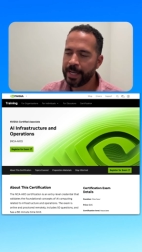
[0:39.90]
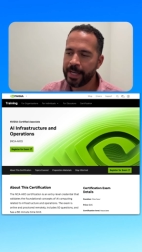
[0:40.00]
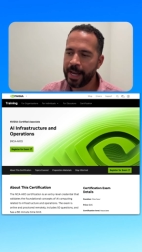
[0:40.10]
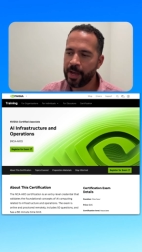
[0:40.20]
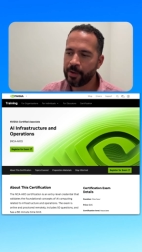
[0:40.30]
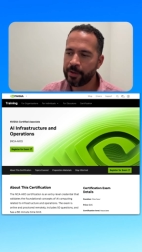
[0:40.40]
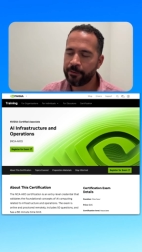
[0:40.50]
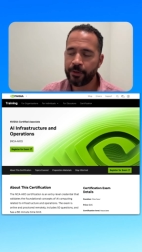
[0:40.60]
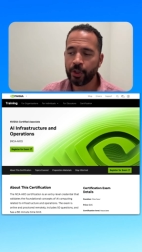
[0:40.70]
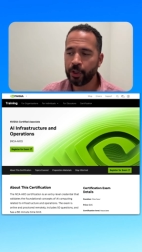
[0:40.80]
Now,
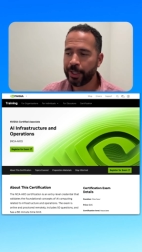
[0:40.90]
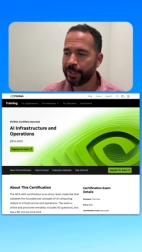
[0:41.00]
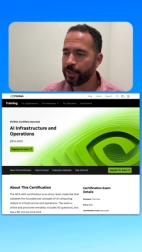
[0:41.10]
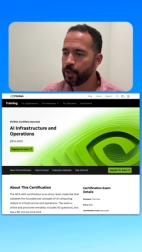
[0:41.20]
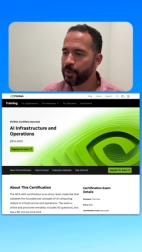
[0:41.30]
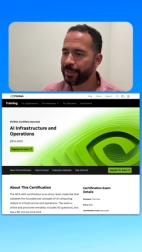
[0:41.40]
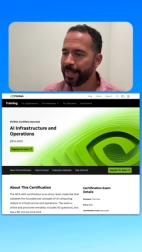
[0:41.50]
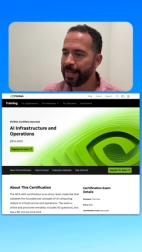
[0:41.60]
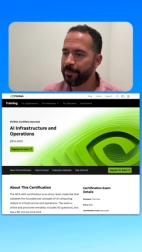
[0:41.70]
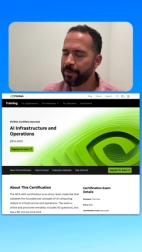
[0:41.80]
if you're looking to do the
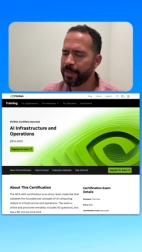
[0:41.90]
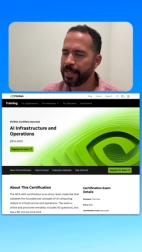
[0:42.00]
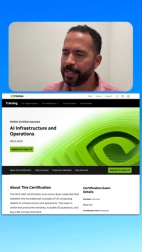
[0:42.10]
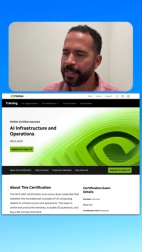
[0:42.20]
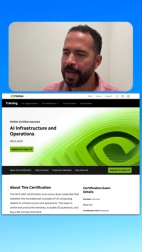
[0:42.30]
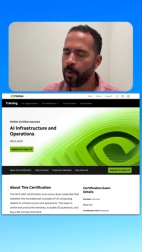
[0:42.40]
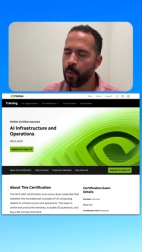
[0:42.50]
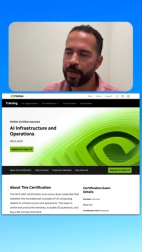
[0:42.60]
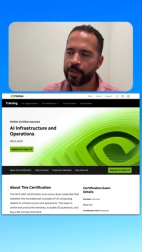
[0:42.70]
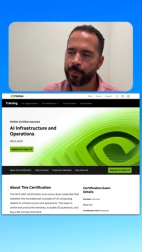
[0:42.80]
same thing, I
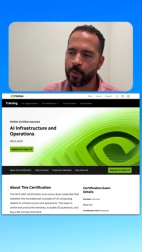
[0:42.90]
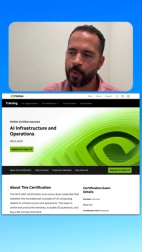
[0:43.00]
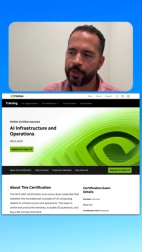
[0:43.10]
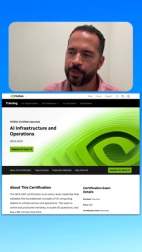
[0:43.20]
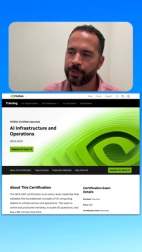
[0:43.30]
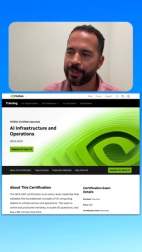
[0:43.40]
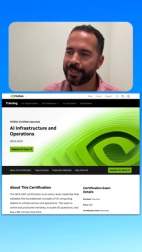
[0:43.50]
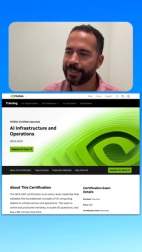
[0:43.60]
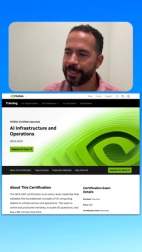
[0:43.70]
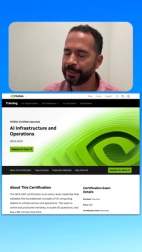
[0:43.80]
want to point your
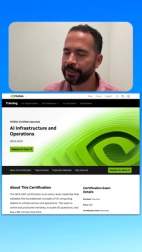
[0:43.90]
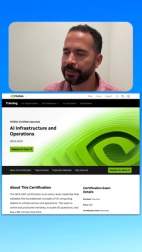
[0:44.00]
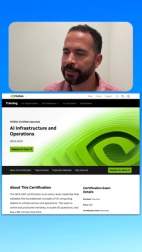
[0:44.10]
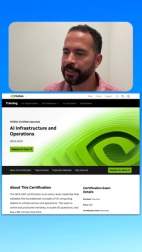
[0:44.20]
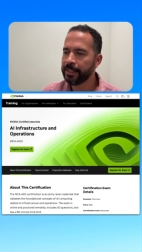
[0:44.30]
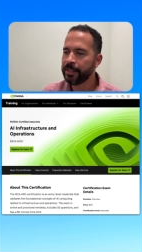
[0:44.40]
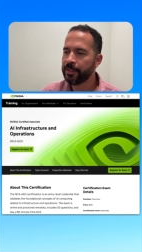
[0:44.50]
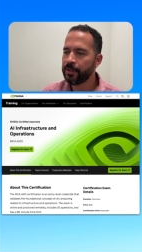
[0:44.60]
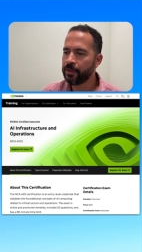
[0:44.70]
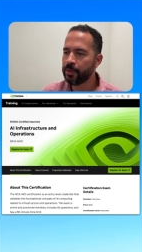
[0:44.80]
attention
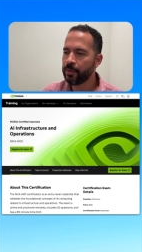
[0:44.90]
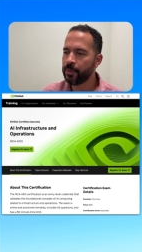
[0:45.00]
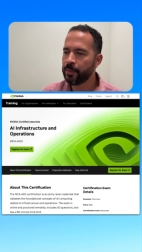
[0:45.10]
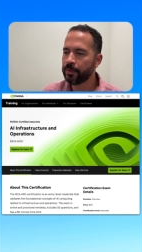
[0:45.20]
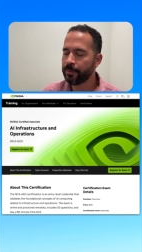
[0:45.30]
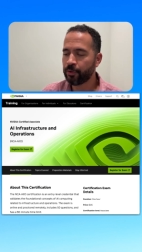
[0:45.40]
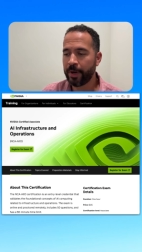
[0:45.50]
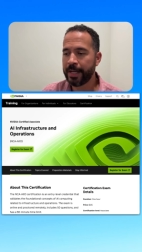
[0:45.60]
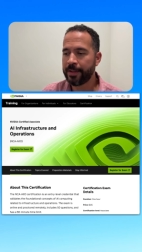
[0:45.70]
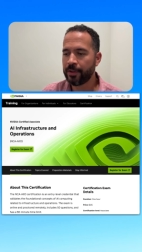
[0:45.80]
to some
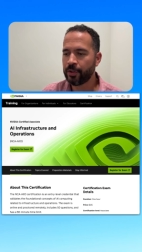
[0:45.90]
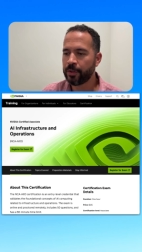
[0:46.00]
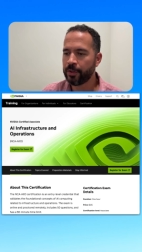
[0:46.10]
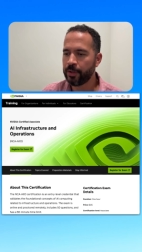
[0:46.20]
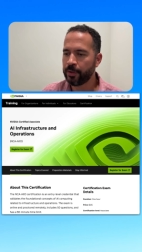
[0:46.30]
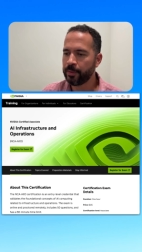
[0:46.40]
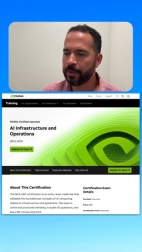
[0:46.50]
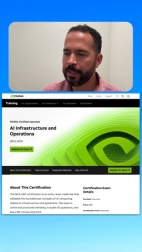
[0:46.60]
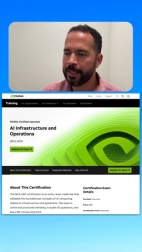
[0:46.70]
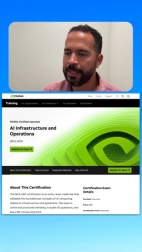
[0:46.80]
training that you can do.
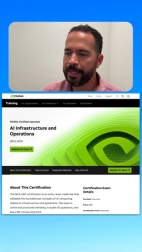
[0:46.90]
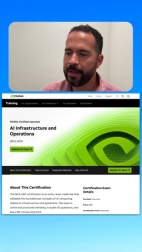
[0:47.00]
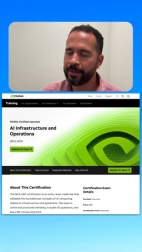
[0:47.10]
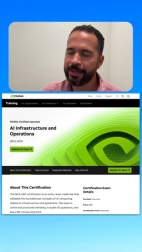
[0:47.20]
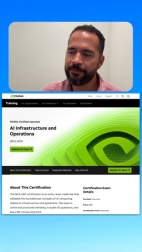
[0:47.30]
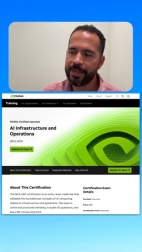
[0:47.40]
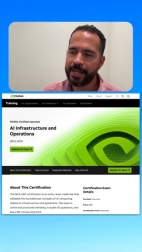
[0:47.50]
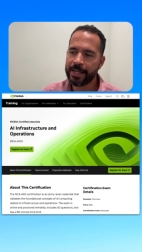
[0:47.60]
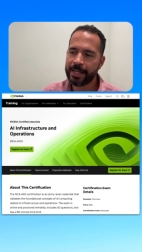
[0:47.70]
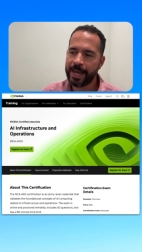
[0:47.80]
Now,
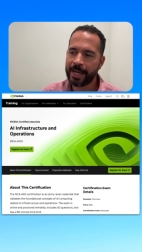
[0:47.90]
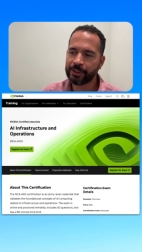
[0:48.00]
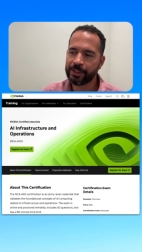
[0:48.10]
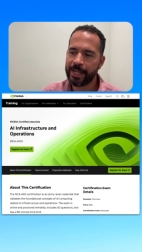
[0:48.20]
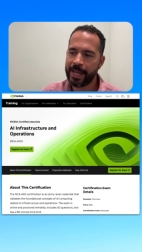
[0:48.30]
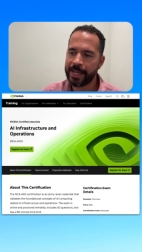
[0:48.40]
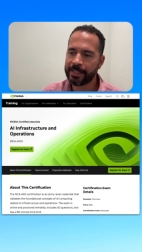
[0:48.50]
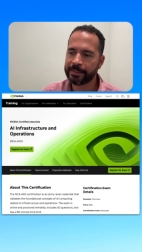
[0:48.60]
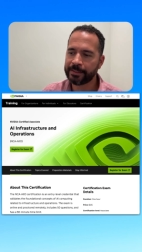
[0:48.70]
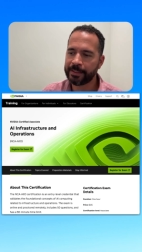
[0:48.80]
NVIDIA actually
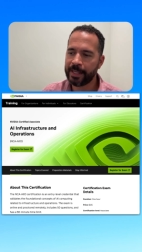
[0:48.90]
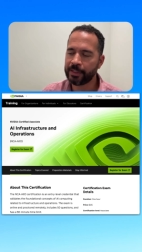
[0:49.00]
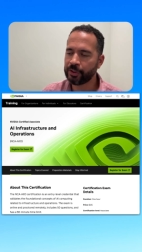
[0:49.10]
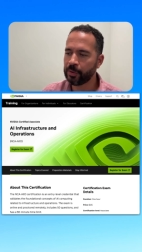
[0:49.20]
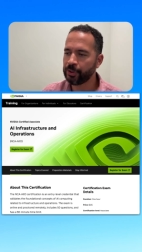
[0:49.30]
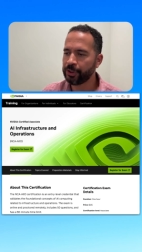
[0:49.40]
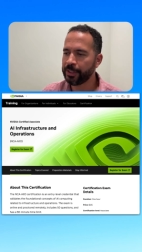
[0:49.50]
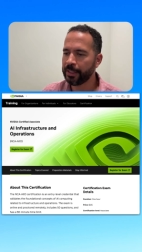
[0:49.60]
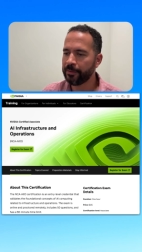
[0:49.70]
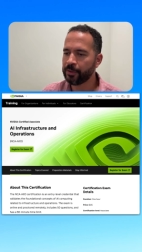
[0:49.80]
has an
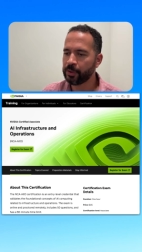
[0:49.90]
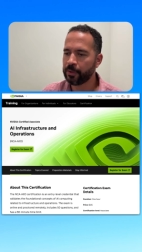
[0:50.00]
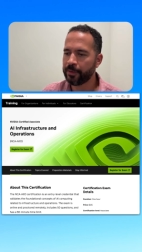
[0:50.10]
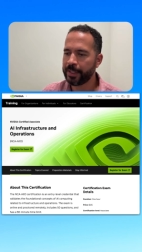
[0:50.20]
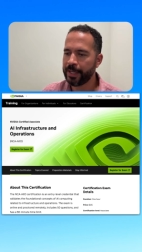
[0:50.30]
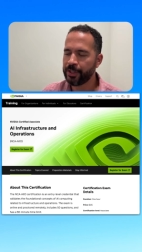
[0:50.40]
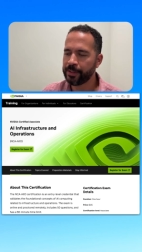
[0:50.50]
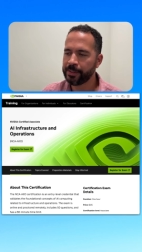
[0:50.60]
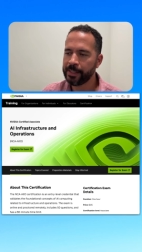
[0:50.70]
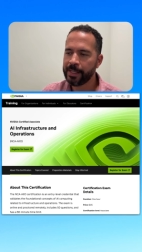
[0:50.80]
associate level
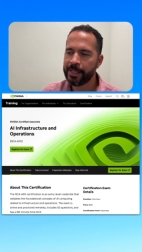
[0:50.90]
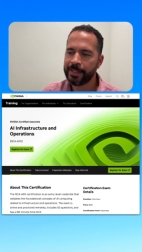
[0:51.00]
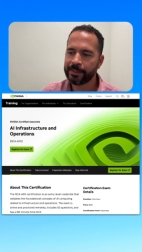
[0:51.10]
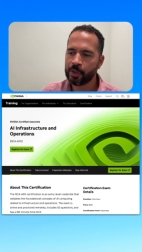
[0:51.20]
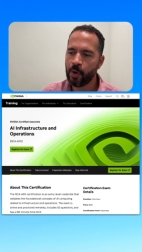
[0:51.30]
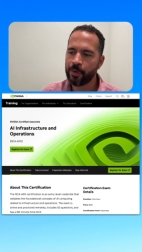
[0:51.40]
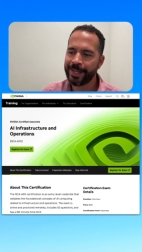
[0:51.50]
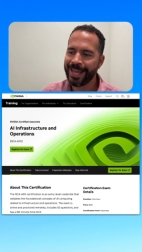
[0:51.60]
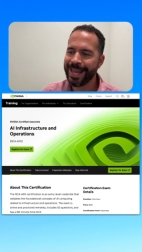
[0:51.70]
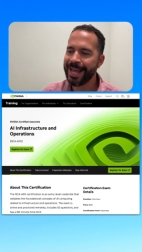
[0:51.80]
certification. It's called
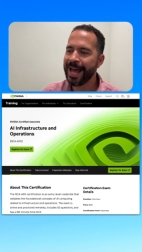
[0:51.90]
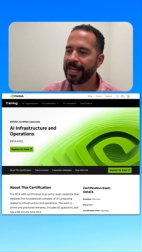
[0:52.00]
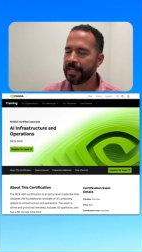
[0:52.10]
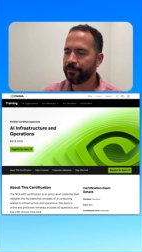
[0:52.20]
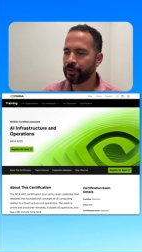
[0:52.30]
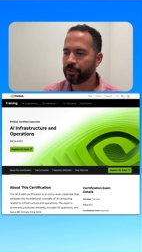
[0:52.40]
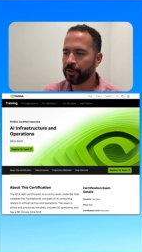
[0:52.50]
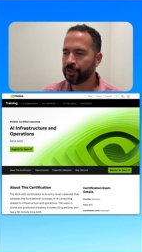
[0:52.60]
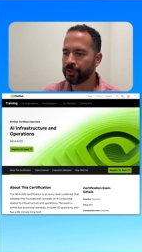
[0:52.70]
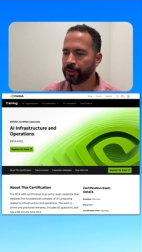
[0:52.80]
the AI
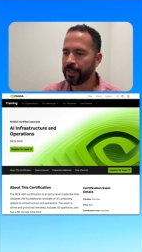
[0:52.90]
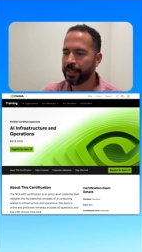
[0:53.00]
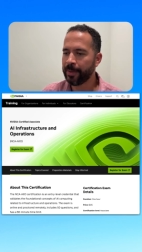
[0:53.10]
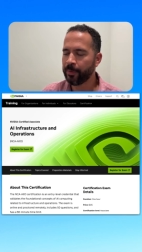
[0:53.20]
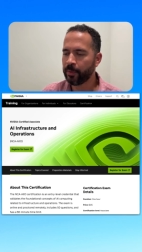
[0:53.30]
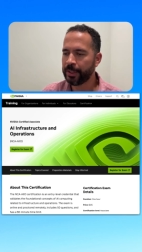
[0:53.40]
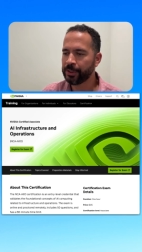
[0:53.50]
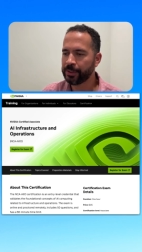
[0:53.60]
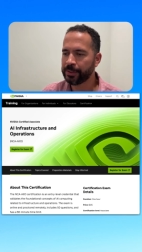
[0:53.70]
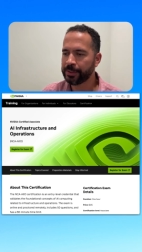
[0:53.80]
Infrastructure and
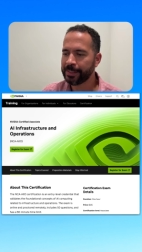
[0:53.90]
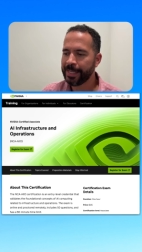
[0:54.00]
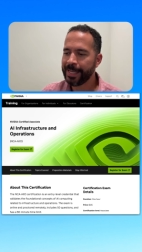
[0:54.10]
Operations.